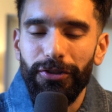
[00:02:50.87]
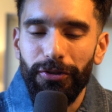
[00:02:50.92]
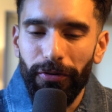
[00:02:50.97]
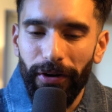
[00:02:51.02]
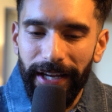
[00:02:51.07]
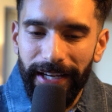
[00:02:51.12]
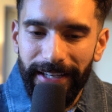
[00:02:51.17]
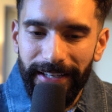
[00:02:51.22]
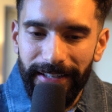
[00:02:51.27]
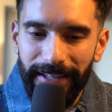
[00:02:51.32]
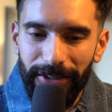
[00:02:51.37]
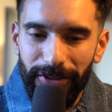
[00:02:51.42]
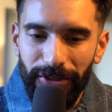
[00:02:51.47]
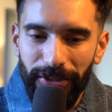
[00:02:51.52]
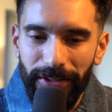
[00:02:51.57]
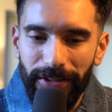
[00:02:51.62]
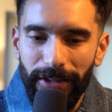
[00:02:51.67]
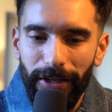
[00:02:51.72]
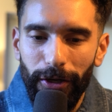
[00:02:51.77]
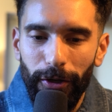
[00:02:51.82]
great
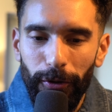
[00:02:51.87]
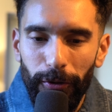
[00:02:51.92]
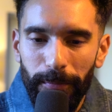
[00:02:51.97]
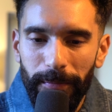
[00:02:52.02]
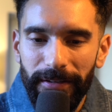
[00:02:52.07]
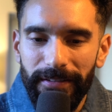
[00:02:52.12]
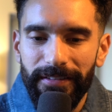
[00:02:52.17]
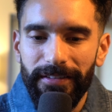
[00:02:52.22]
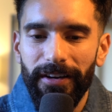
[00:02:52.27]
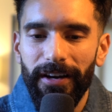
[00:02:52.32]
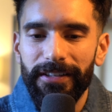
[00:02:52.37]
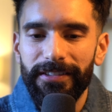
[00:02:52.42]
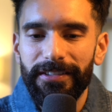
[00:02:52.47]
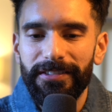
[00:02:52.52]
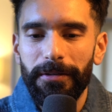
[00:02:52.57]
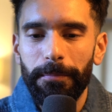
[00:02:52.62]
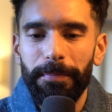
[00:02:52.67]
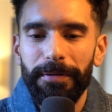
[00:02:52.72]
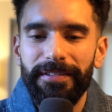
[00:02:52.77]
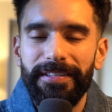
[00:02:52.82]
condition. The loom has started
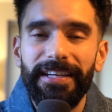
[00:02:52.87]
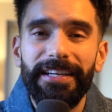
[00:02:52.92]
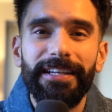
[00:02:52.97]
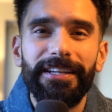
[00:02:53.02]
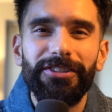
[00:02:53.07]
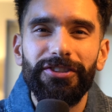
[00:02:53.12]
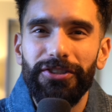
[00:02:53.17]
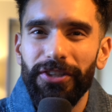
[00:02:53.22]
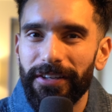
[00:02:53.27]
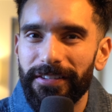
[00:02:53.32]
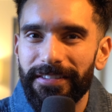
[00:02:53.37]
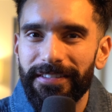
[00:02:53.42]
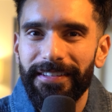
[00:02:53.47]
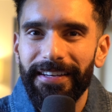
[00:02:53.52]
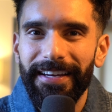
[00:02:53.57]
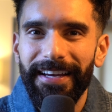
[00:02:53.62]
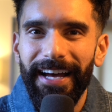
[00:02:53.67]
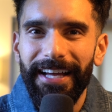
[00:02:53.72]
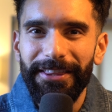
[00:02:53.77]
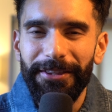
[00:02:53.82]
to patina just
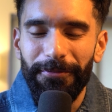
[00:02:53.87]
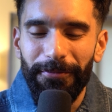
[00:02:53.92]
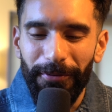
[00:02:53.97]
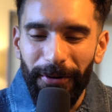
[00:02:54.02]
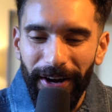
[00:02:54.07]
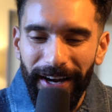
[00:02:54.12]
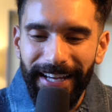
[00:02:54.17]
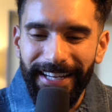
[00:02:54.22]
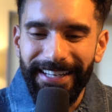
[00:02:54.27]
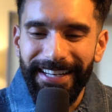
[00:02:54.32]
at the right